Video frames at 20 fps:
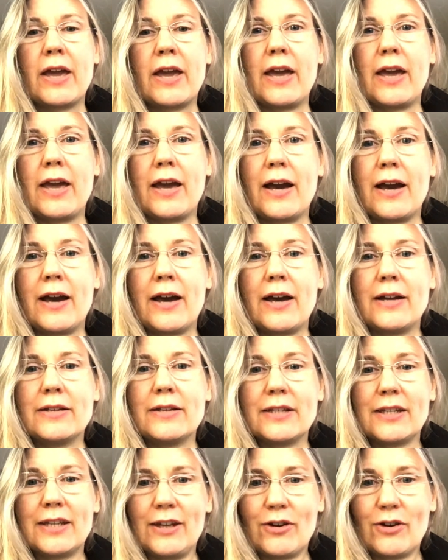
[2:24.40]

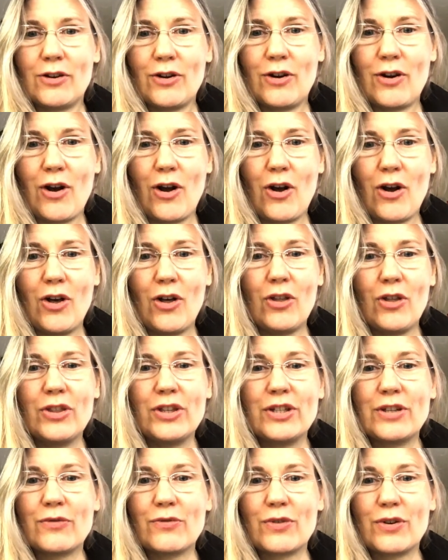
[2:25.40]
And here are all
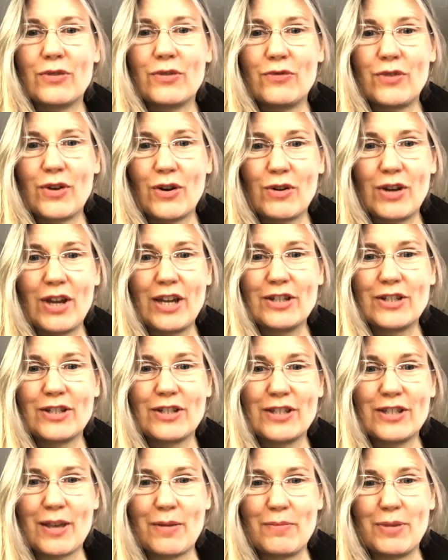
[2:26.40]
the different
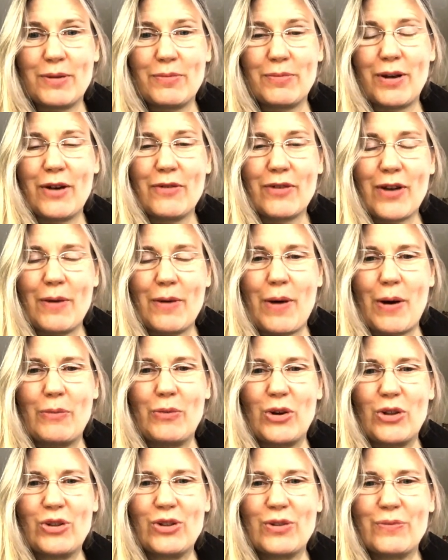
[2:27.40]
variations that people have come up
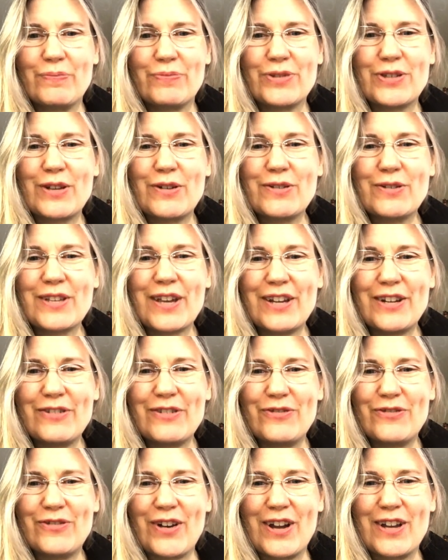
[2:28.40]
with. So it's kind of
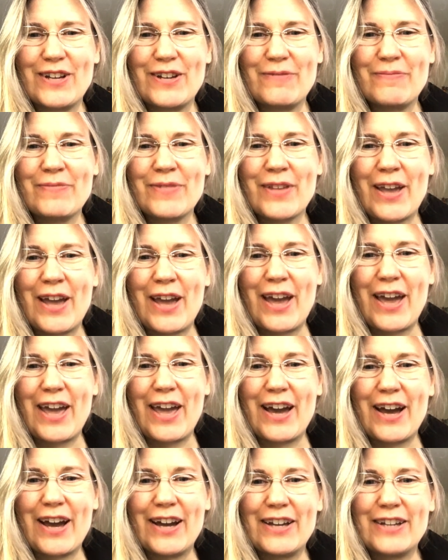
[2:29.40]
fun.
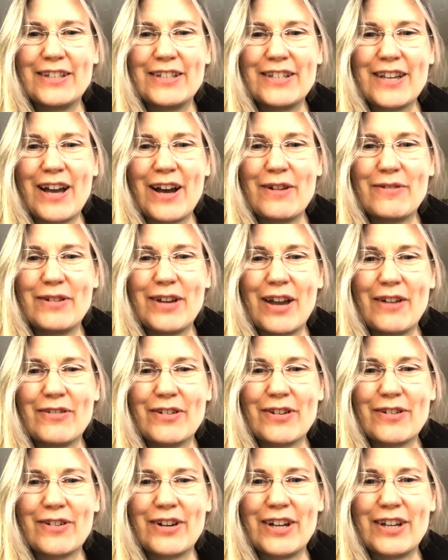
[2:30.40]
And uh, we have
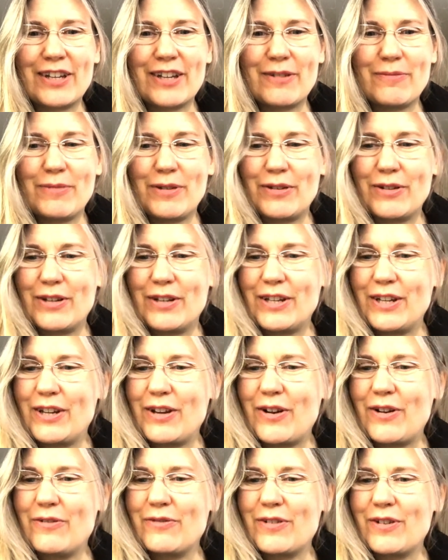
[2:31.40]
a great community
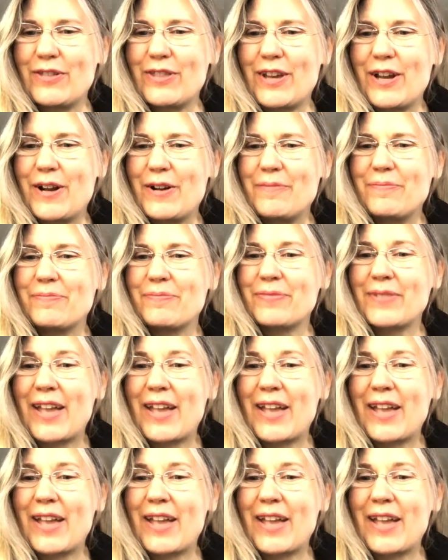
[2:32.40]
over there.